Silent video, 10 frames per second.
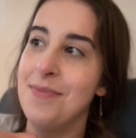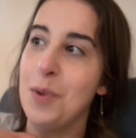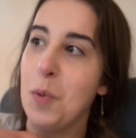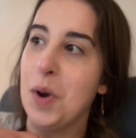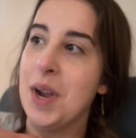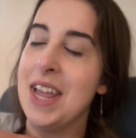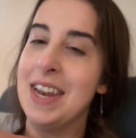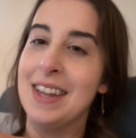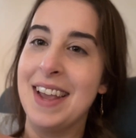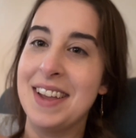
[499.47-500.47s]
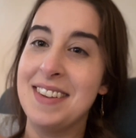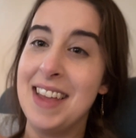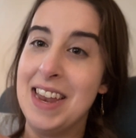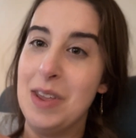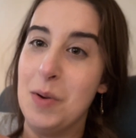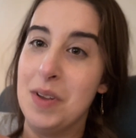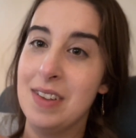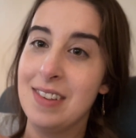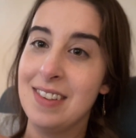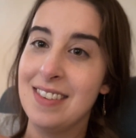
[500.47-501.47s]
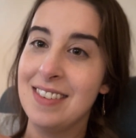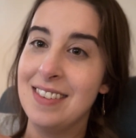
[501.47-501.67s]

were in a tenuous